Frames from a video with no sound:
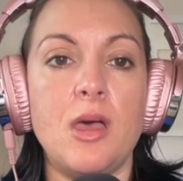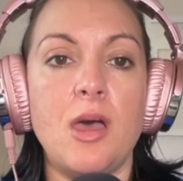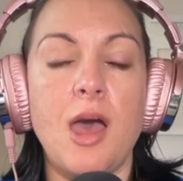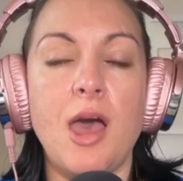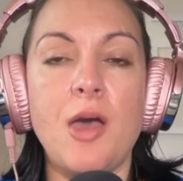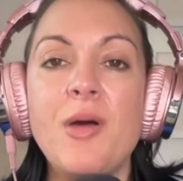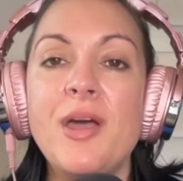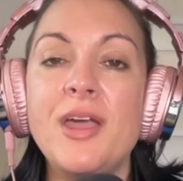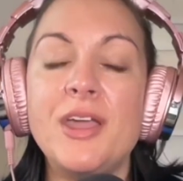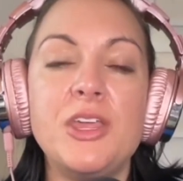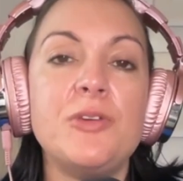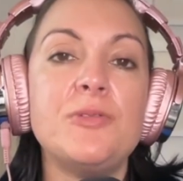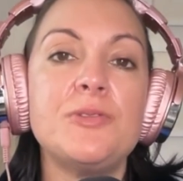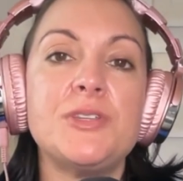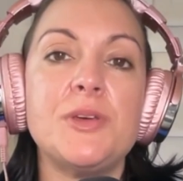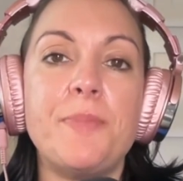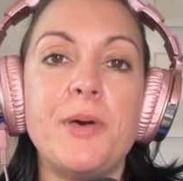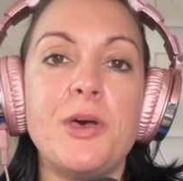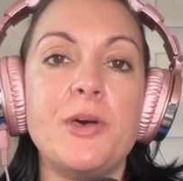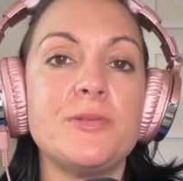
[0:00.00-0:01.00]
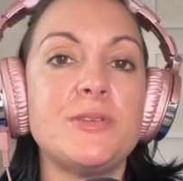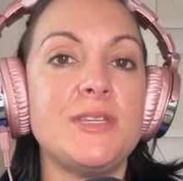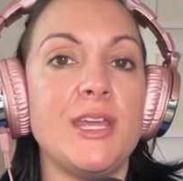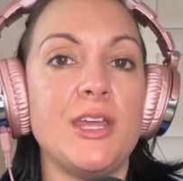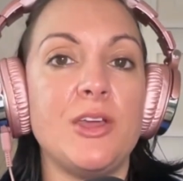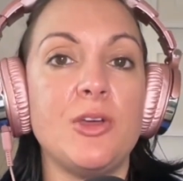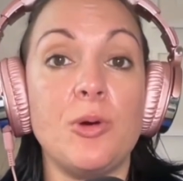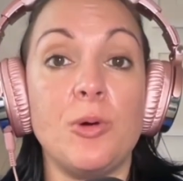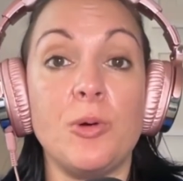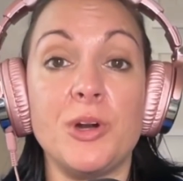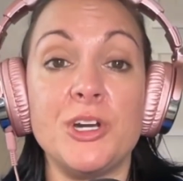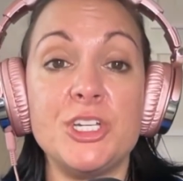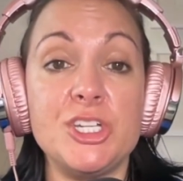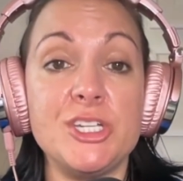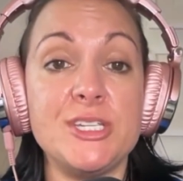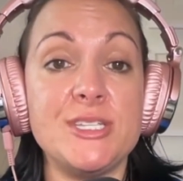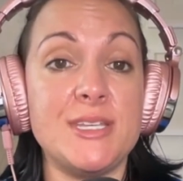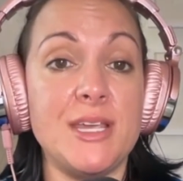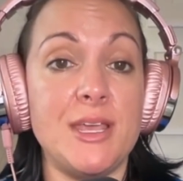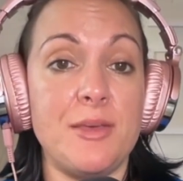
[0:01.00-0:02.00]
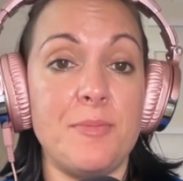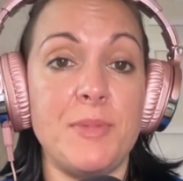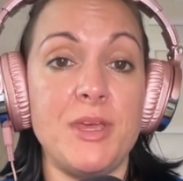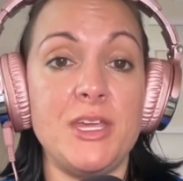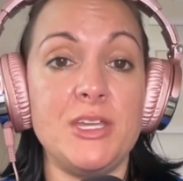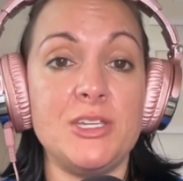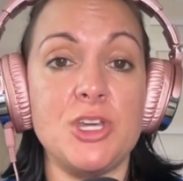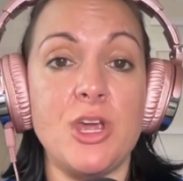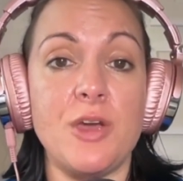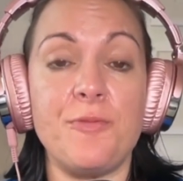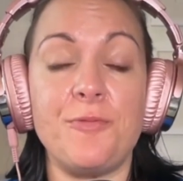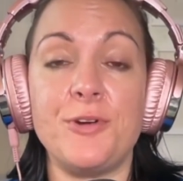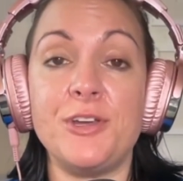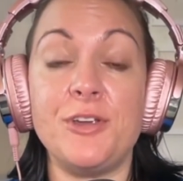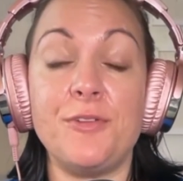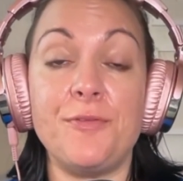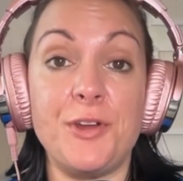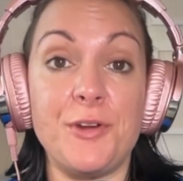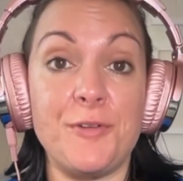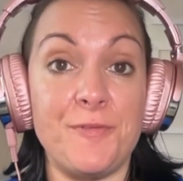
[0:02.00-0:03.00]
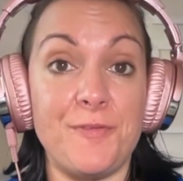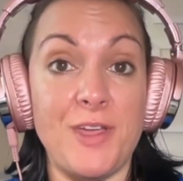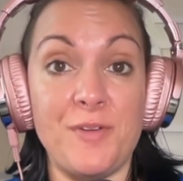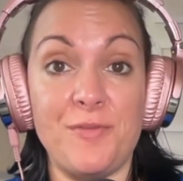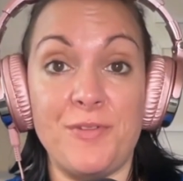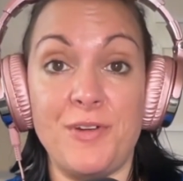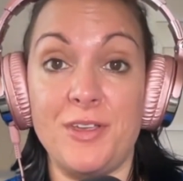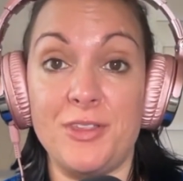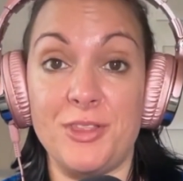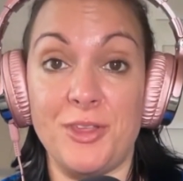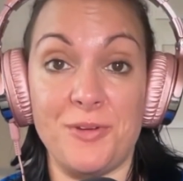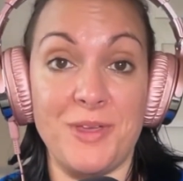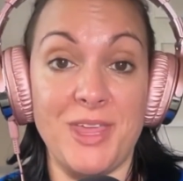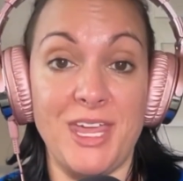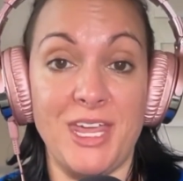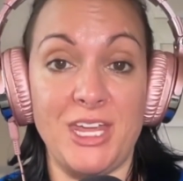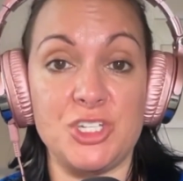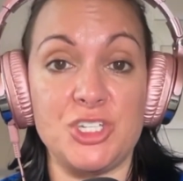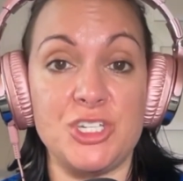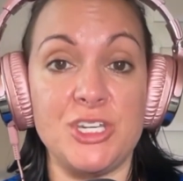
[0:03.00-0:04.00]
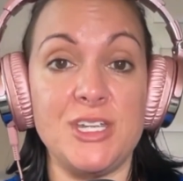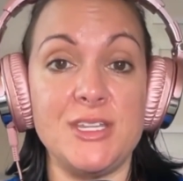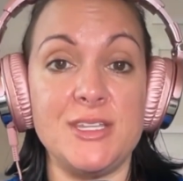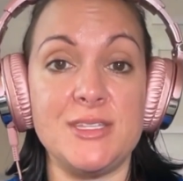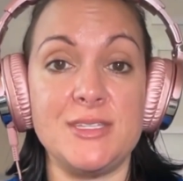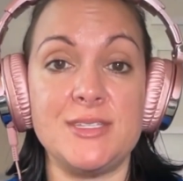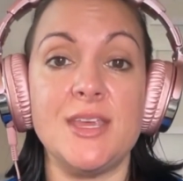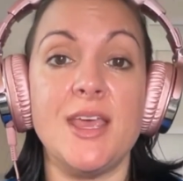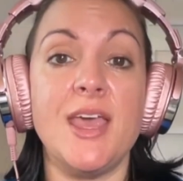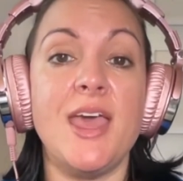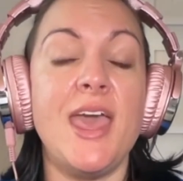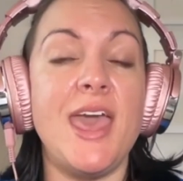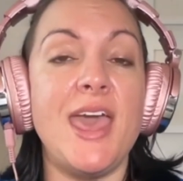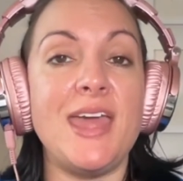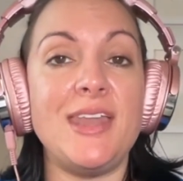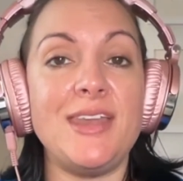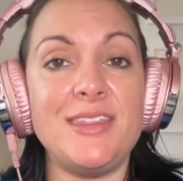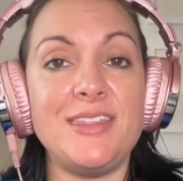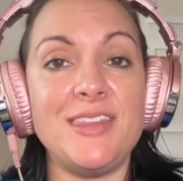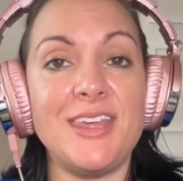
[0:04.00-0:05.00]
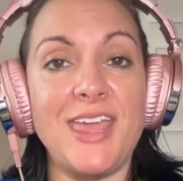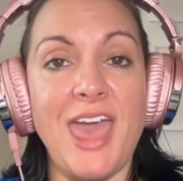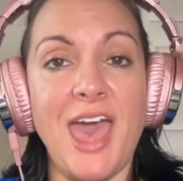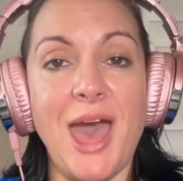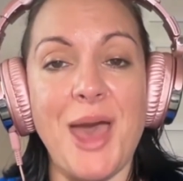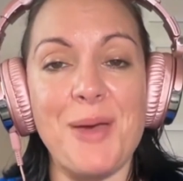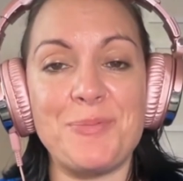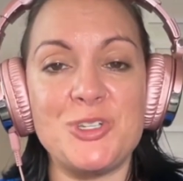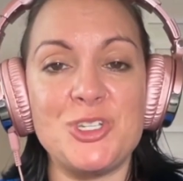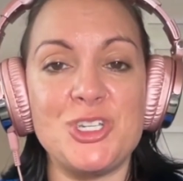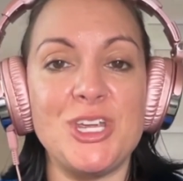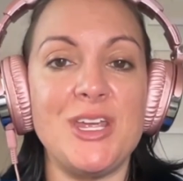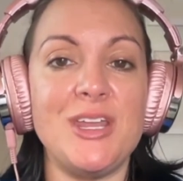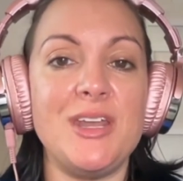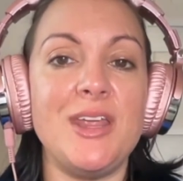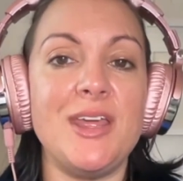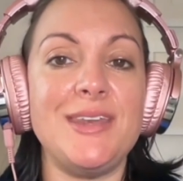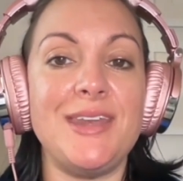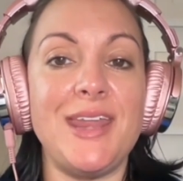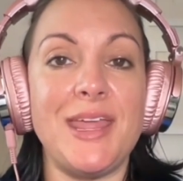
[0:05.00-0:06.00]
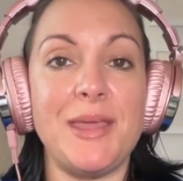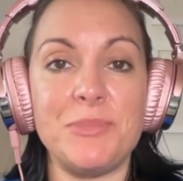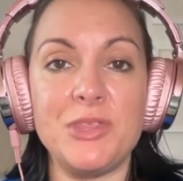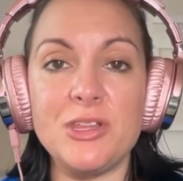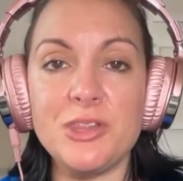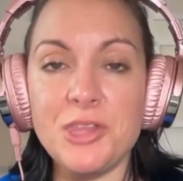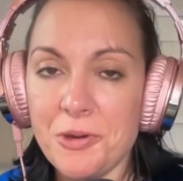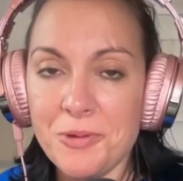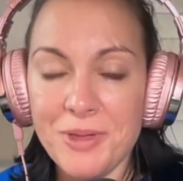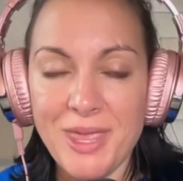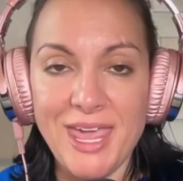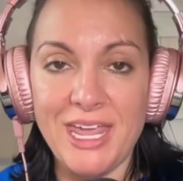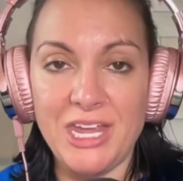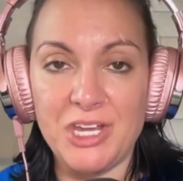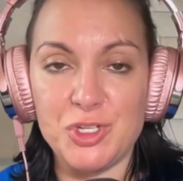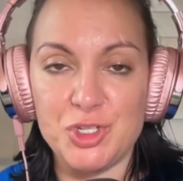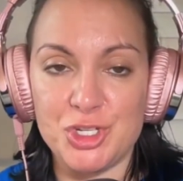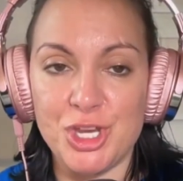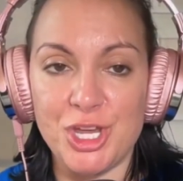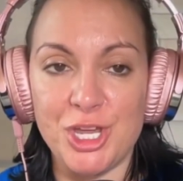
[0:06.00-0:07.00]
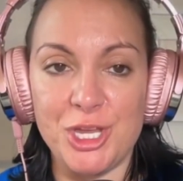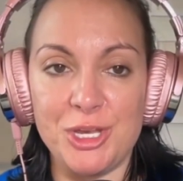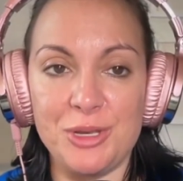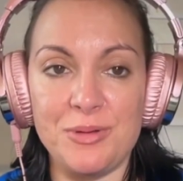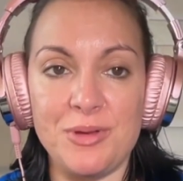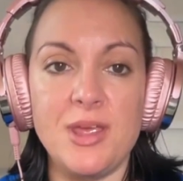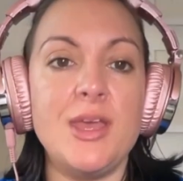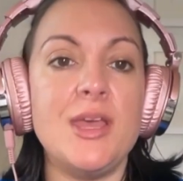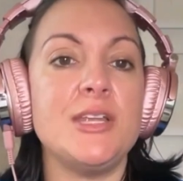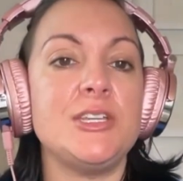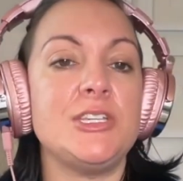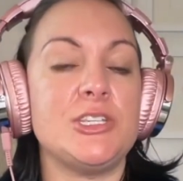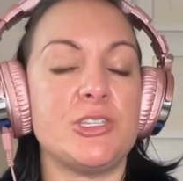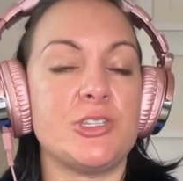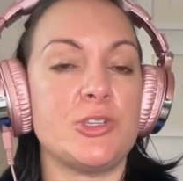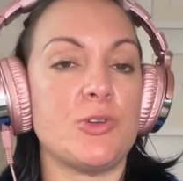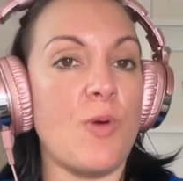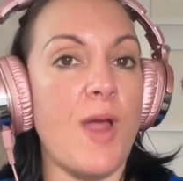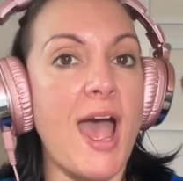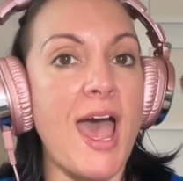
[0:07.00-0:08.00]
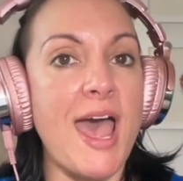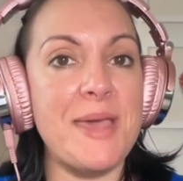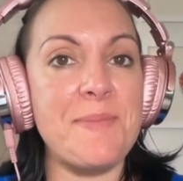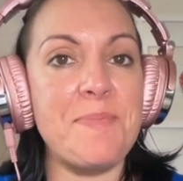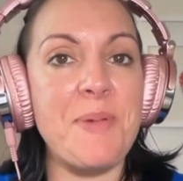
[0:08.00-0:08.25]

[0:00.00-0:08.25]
I want you to post a gorgeous image of one of your favorite locations, and in the caption, name the location, describe